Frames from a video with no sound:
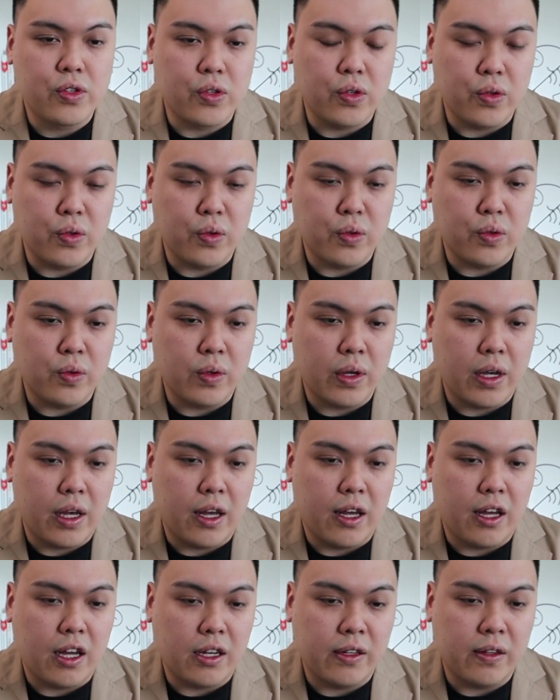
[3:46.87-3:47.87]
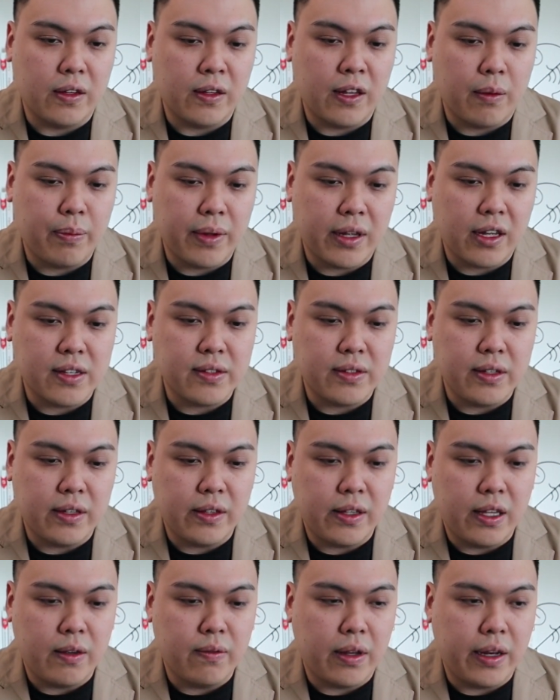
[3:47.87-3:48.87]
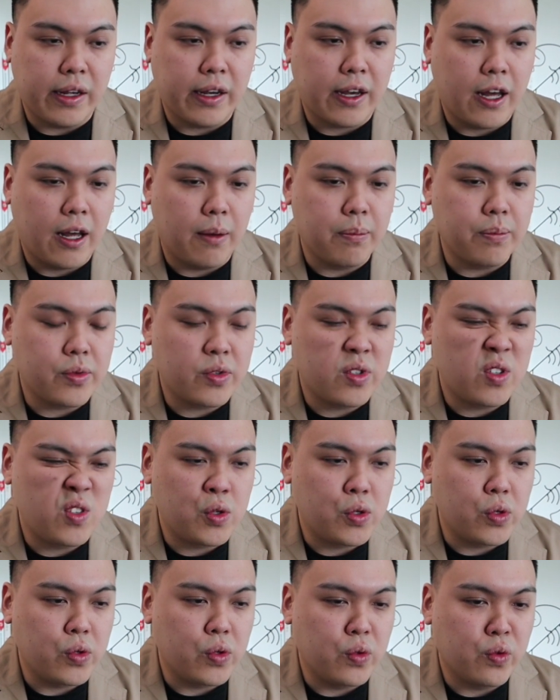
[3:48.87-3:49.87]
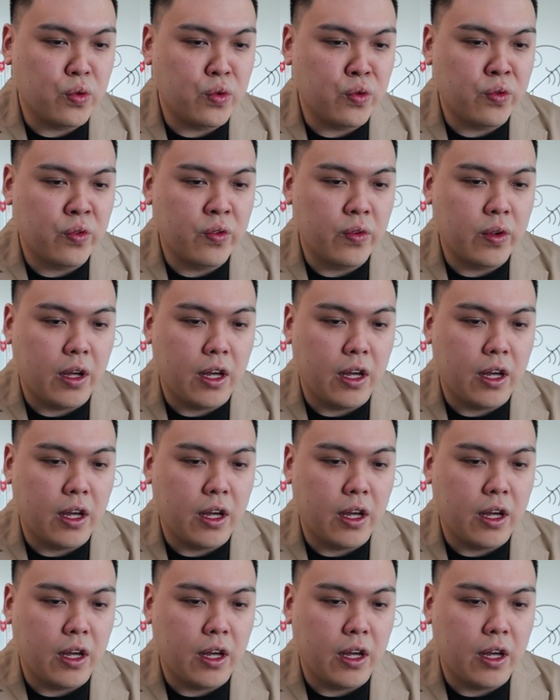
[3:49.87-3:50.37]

to the applicacy team when it comes to